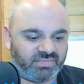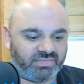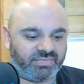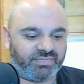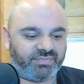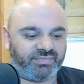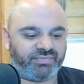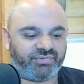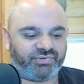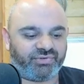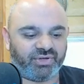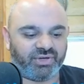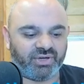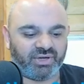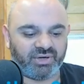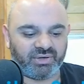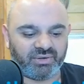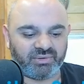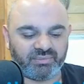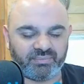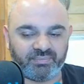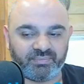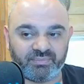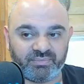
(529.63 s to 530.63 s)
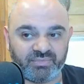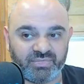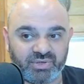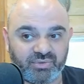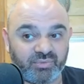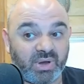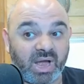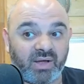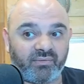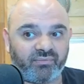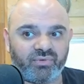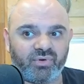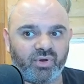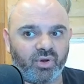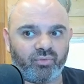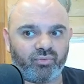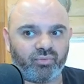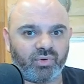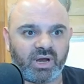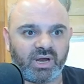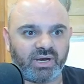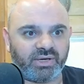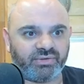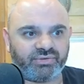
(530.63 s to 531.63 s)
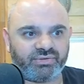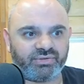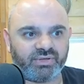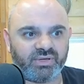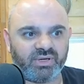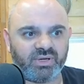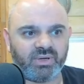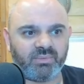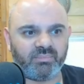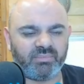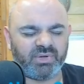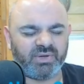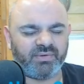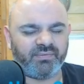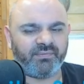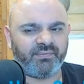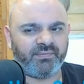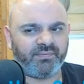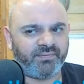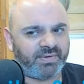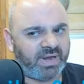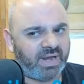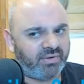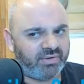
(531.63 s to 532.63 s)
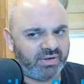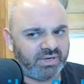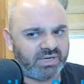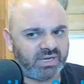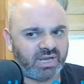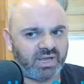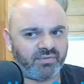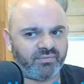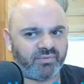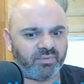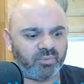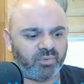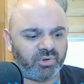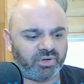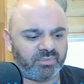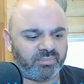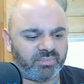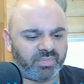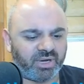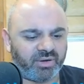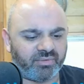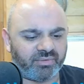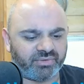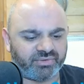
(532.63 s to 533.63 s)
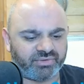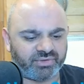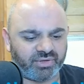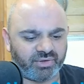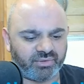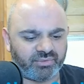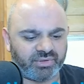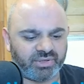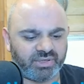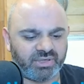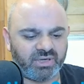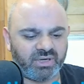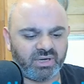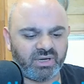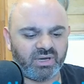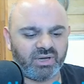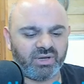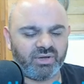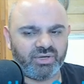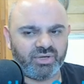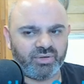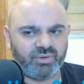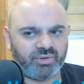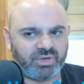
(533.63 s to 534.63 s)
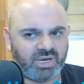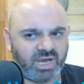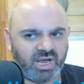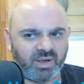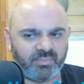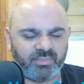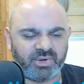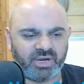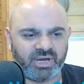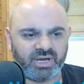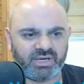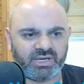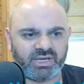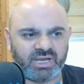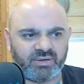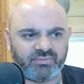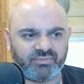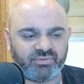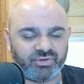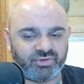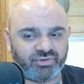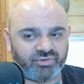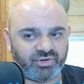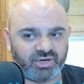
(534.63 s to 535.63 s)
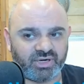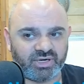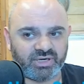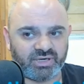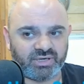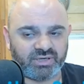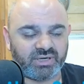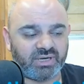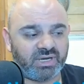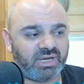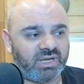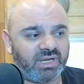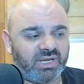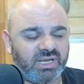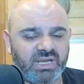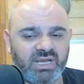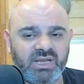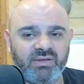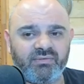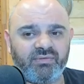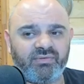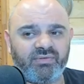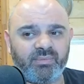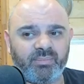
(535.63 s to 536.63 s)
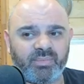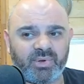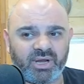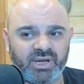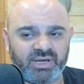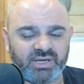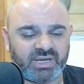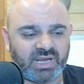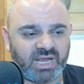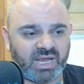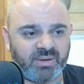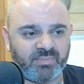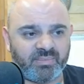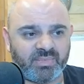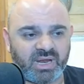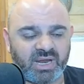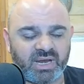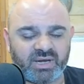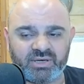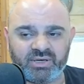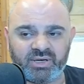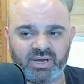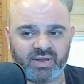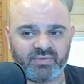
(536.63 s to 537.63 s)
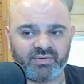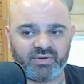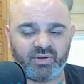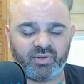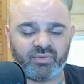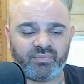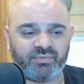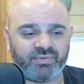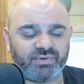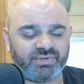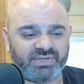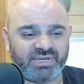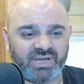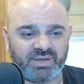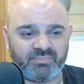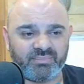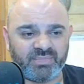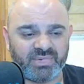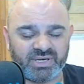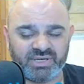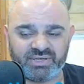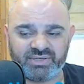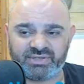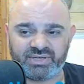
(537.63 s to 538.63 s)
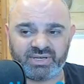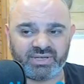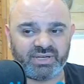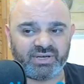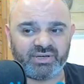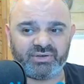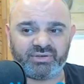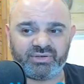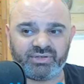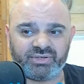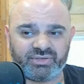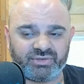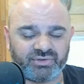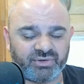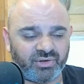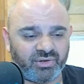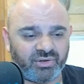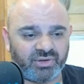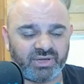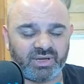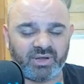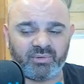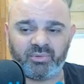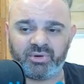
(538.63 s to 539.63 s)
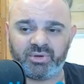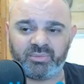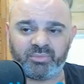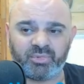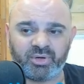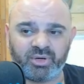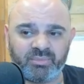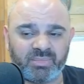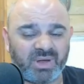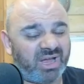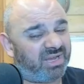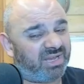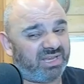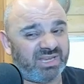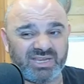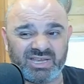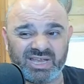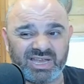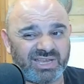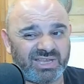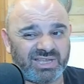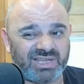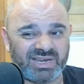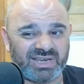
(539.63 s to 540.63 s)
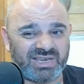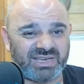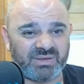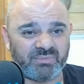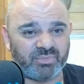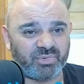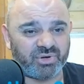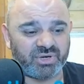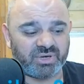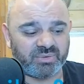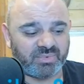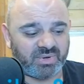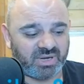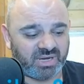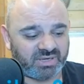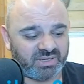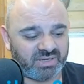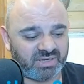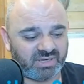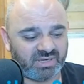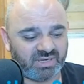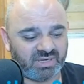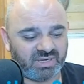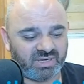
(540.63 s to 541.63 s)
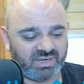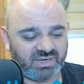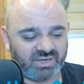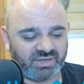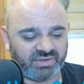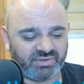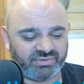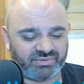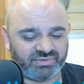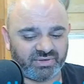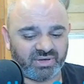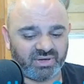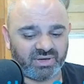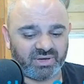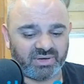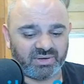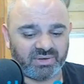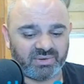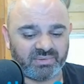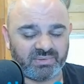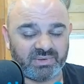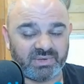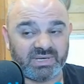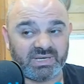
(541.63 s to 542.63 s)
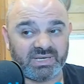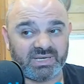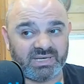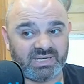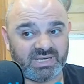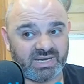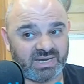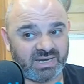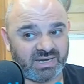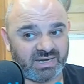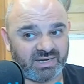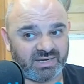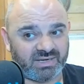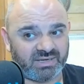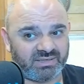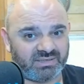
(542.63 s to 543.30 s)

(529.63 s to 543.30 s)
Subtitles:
So you have no rights. Be very careful what you buy with Sony. You can't buy a game to try it. Even if you buy a game and you have it on for 10 minutes and then install it and want your money back, you ain't getting your money back. So, yeah.